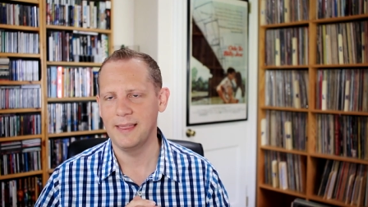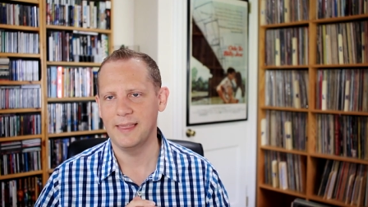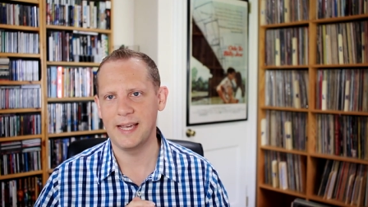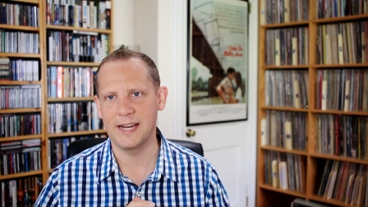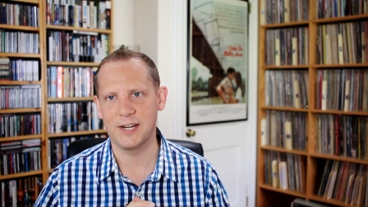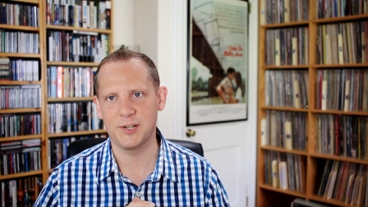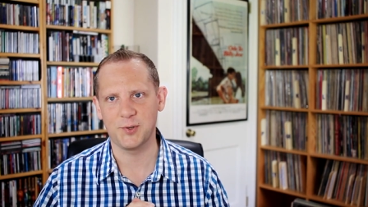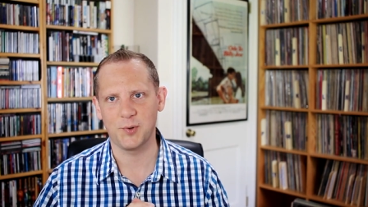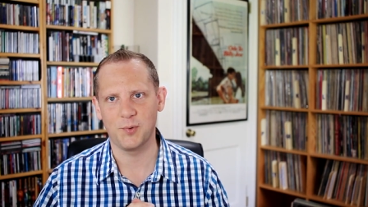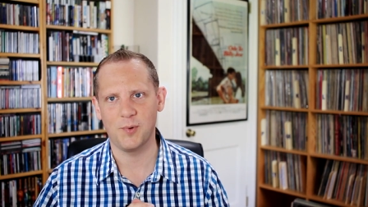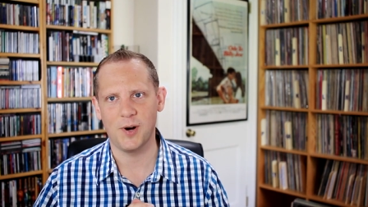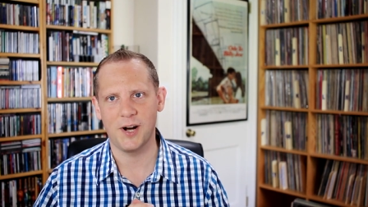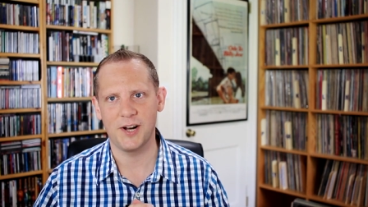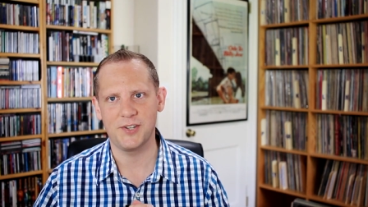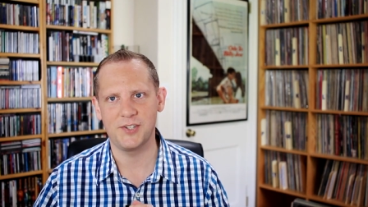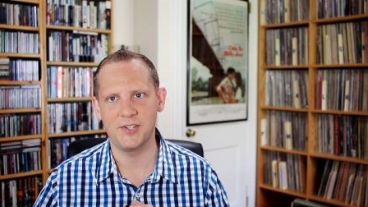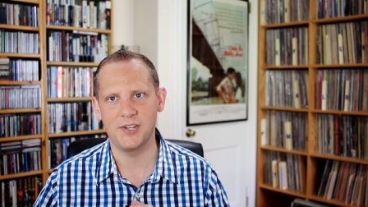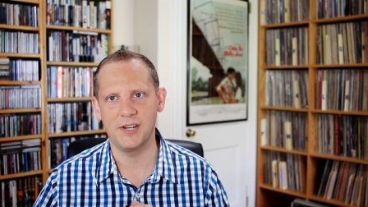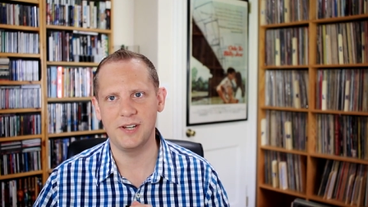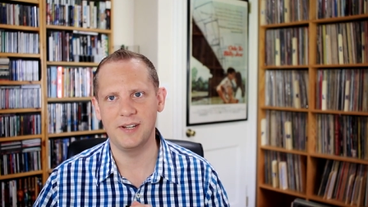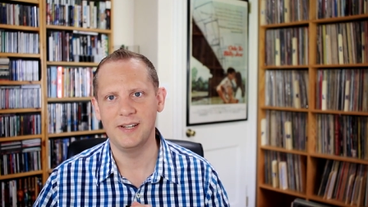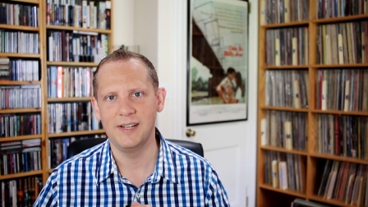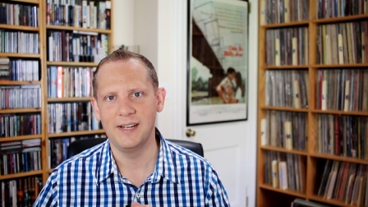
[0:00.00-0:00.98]
Thanks for
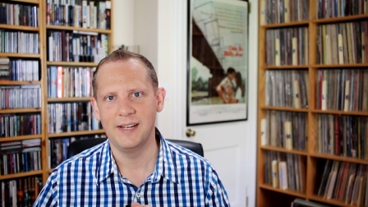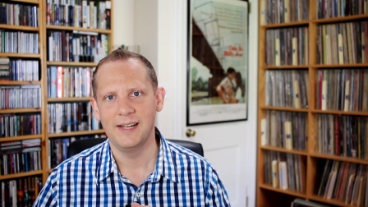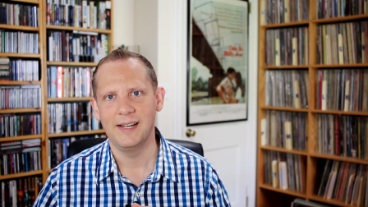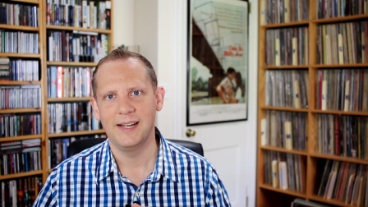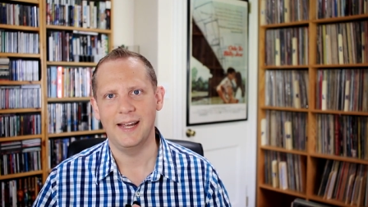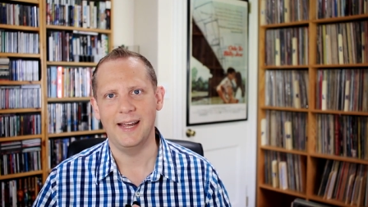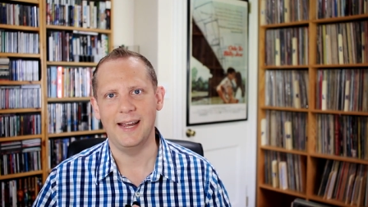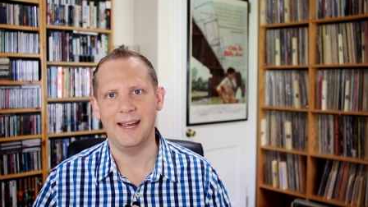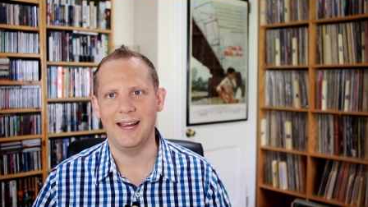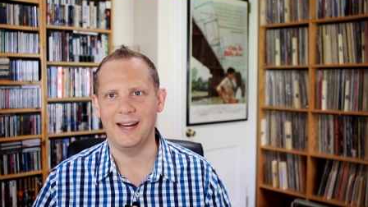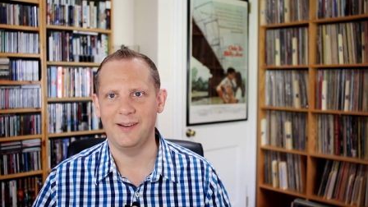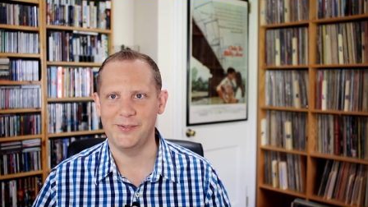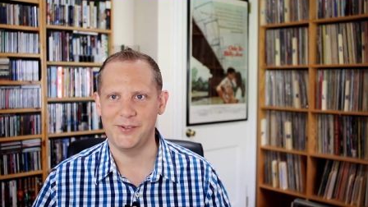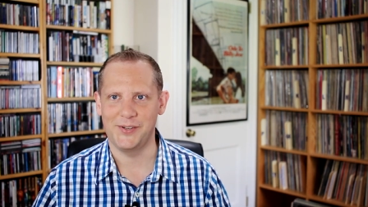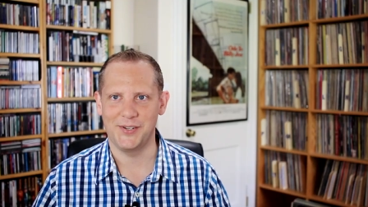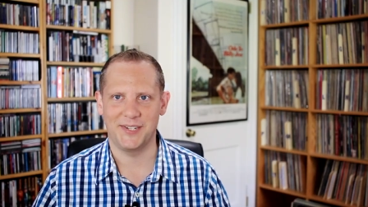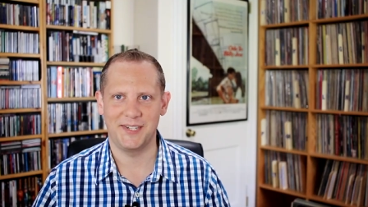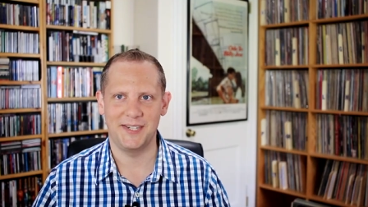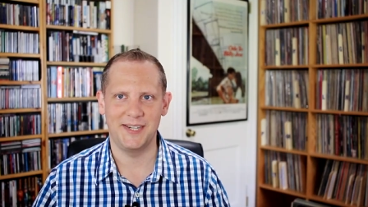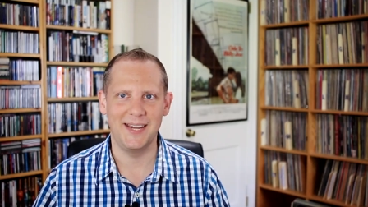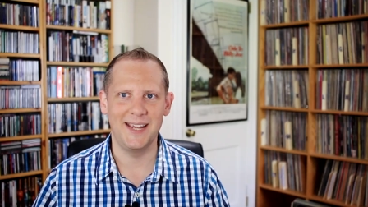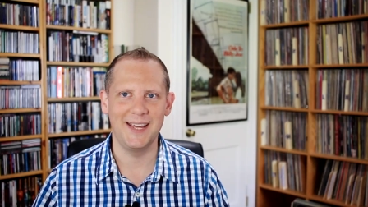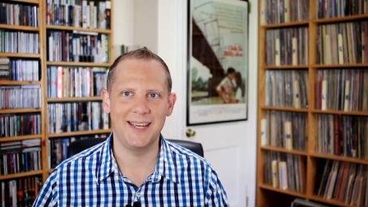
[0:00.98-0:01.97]
watching, and
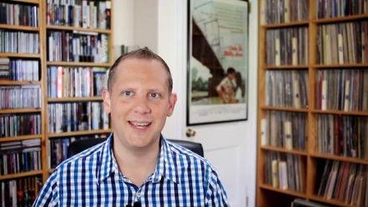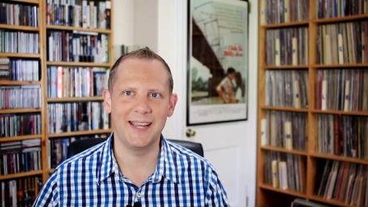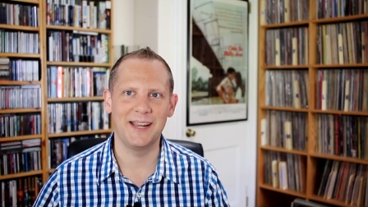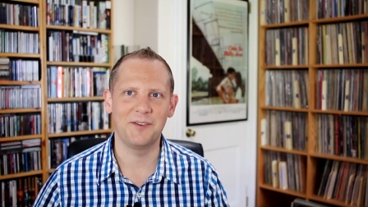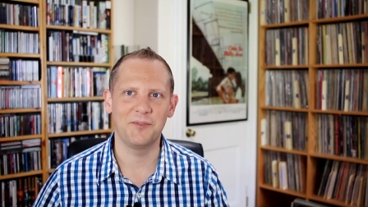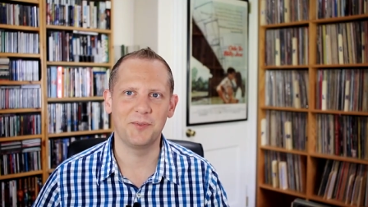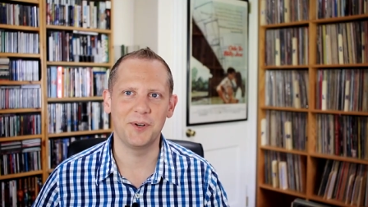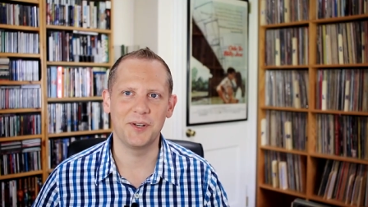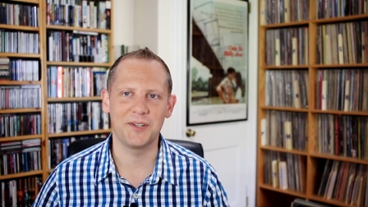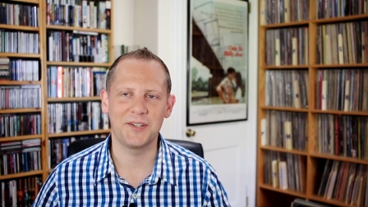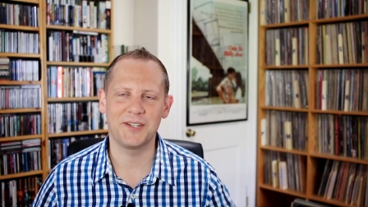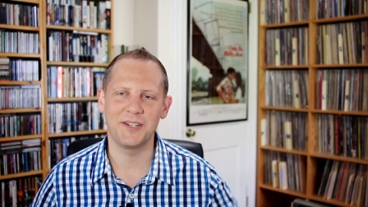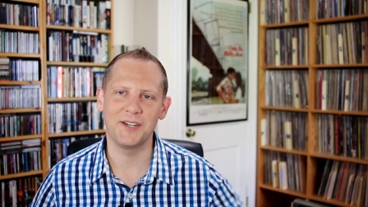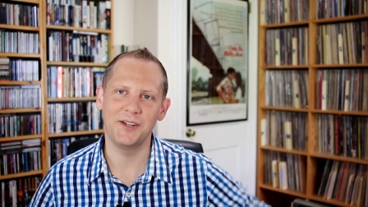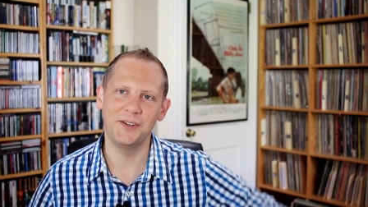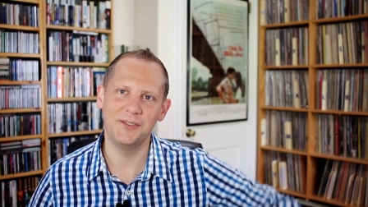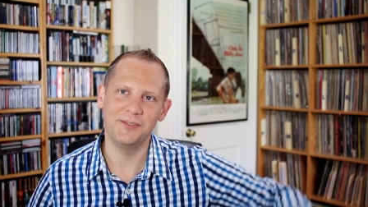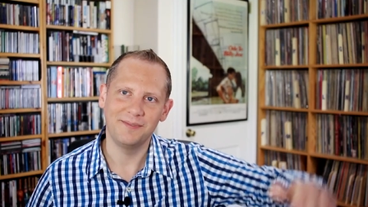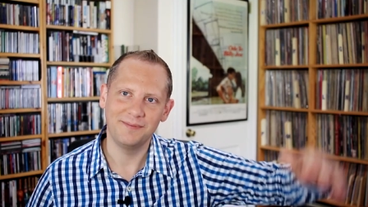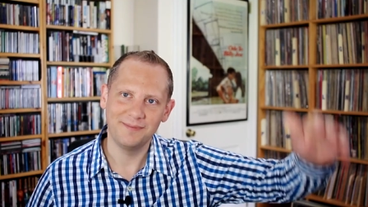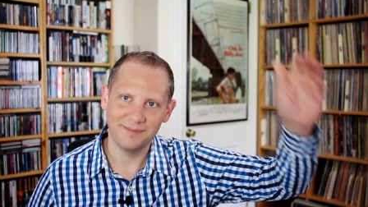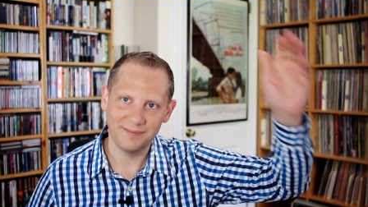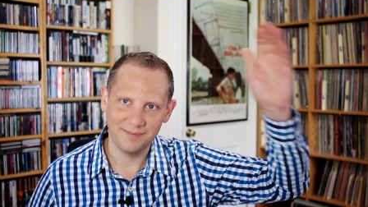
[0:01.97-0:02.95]
we'll see you again real
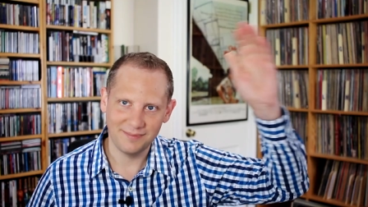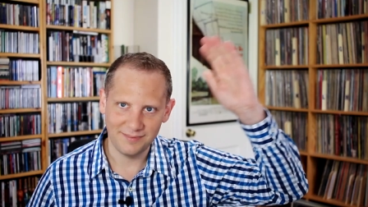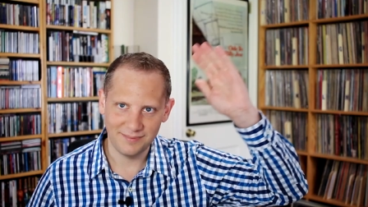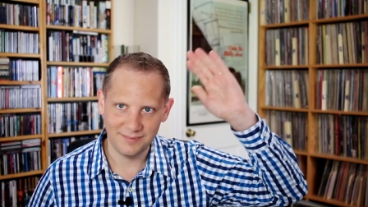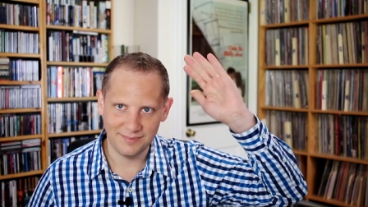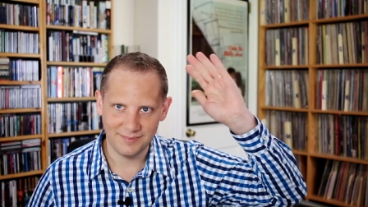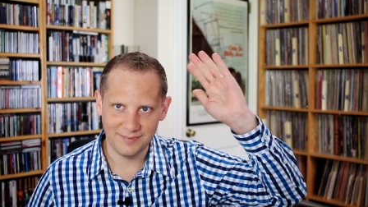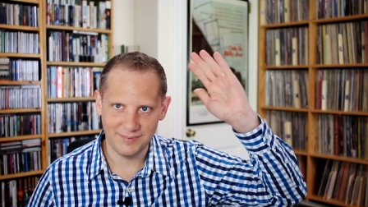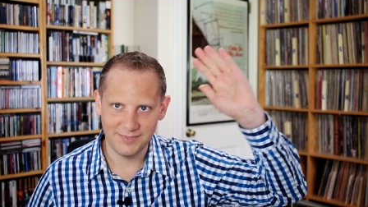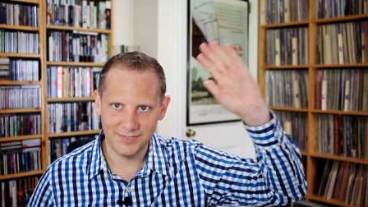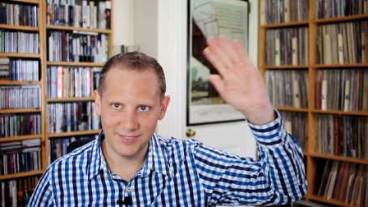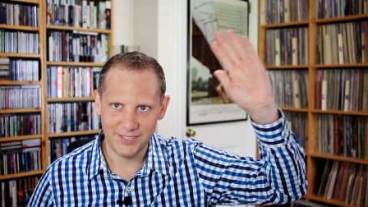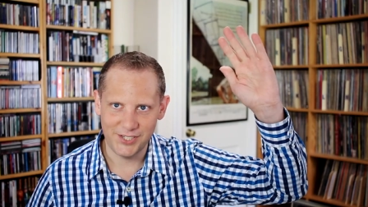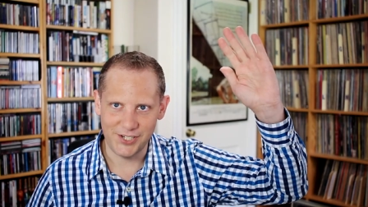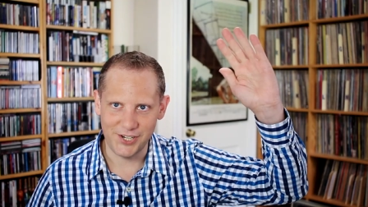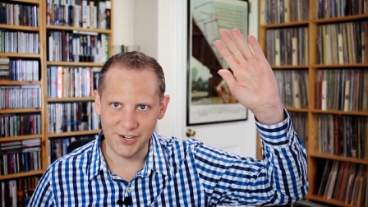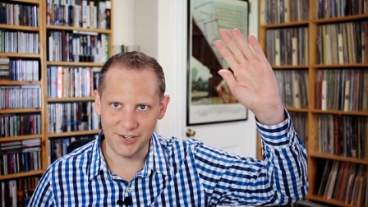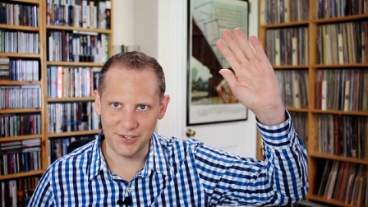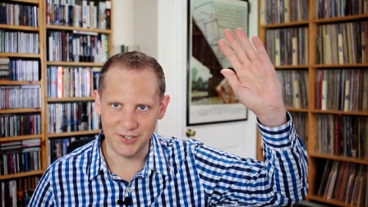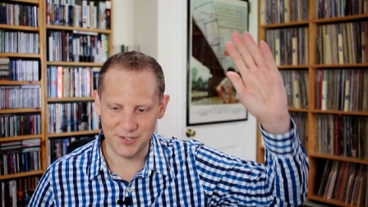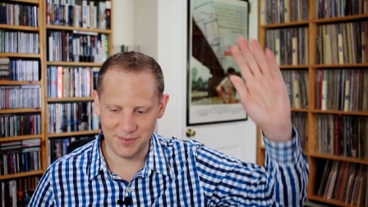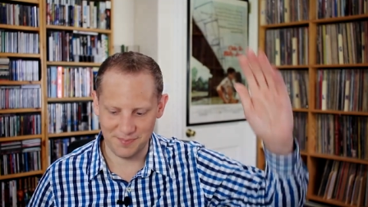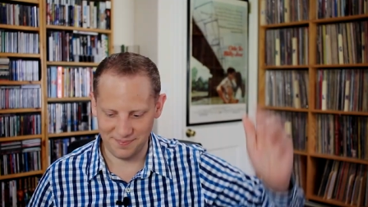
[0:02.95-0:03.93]
soon.
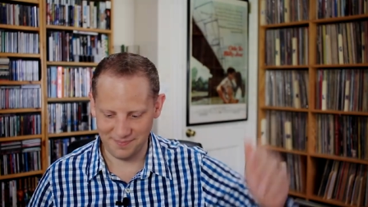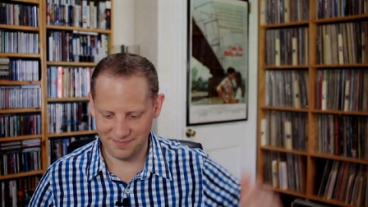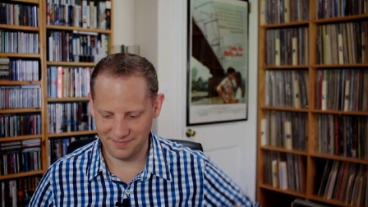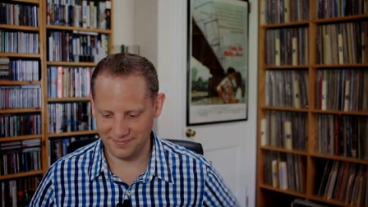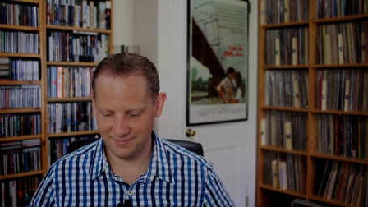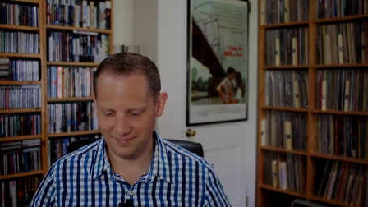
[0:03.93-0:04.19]
Cheers.